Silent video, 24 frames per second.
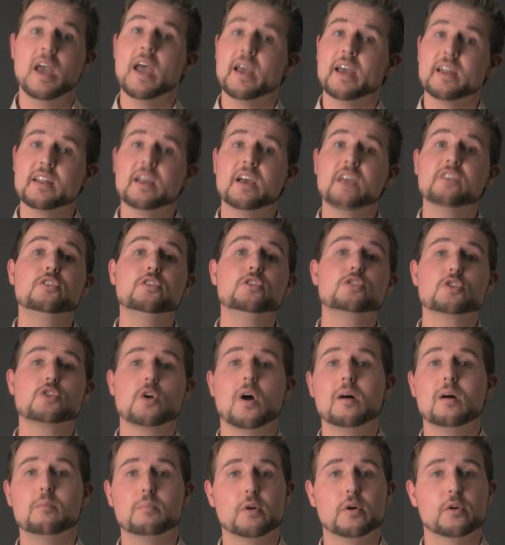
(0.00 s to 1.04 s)
and as usual
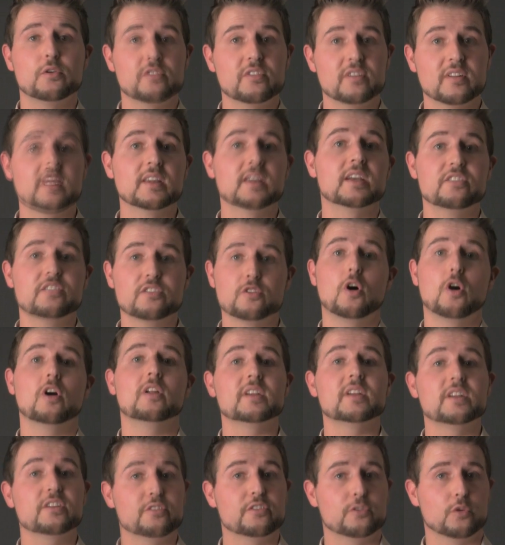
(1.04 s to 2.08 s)
I'll post links to all
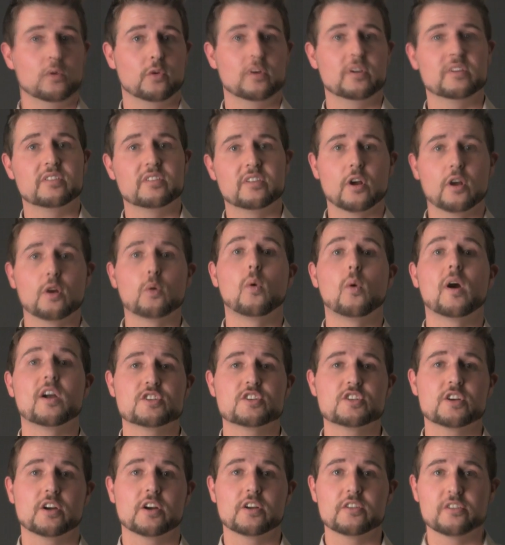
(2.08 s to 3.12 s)
these stories in our
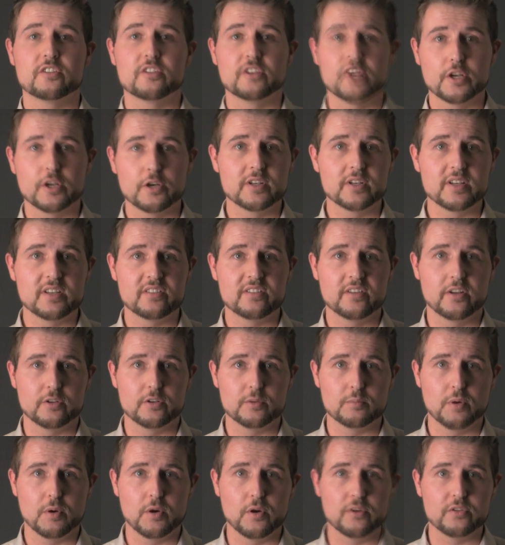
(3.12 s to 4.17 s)
WatchGuard Security Center
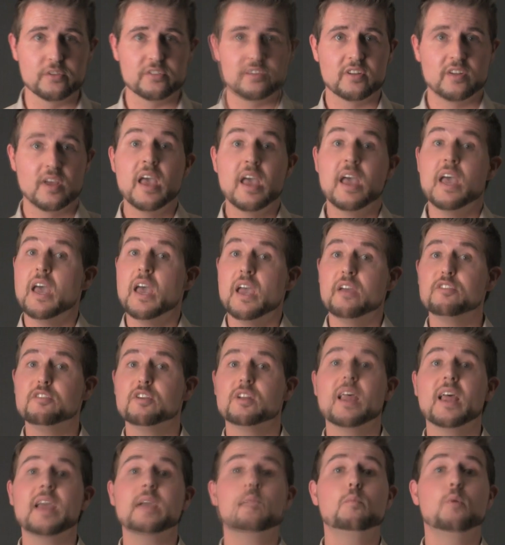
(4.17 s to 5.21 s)
post. If you'd
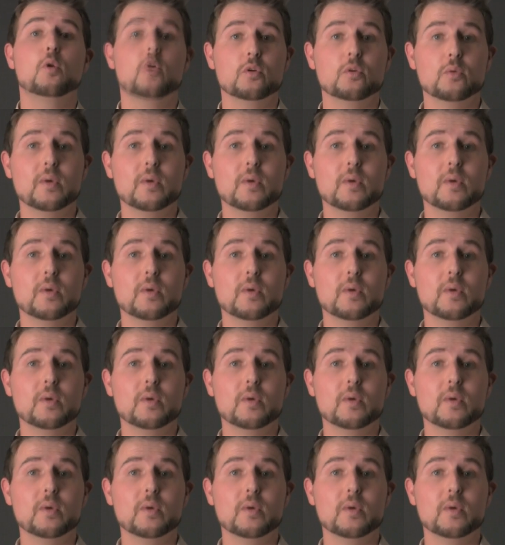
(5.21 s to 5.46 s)
like more